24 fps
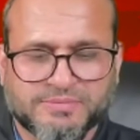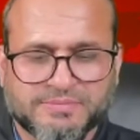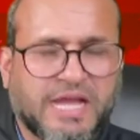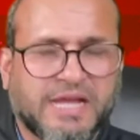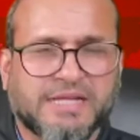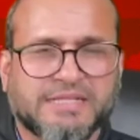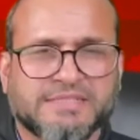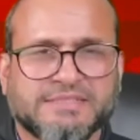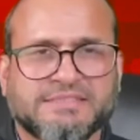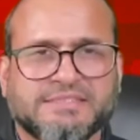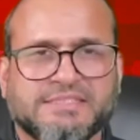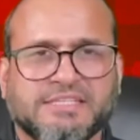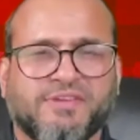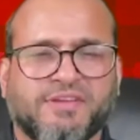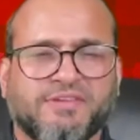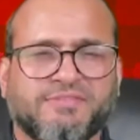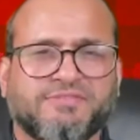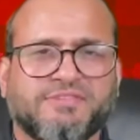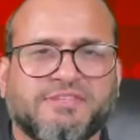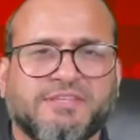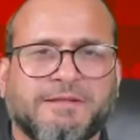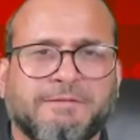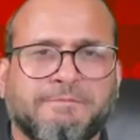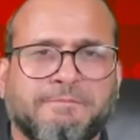August
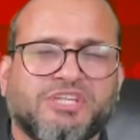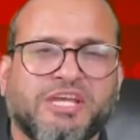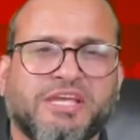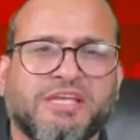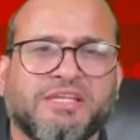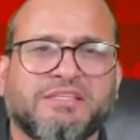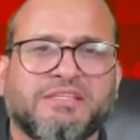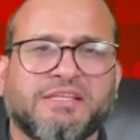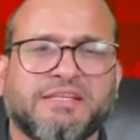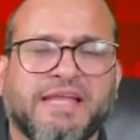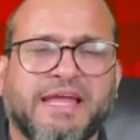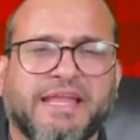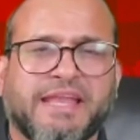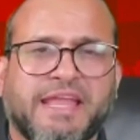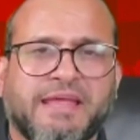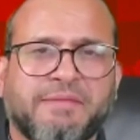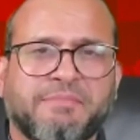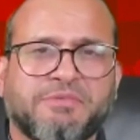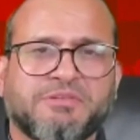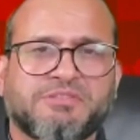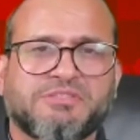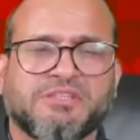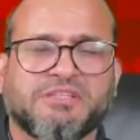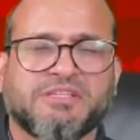5th changed the
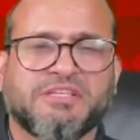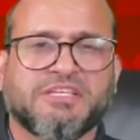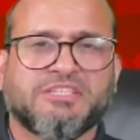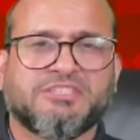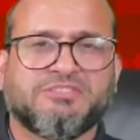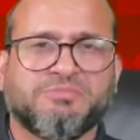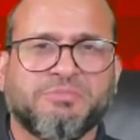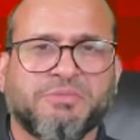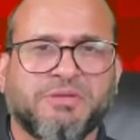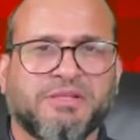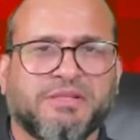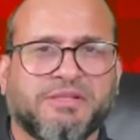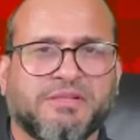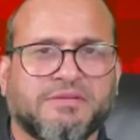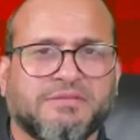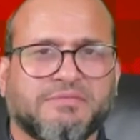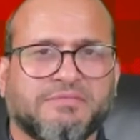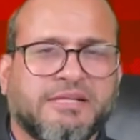dynamics in Kashmir.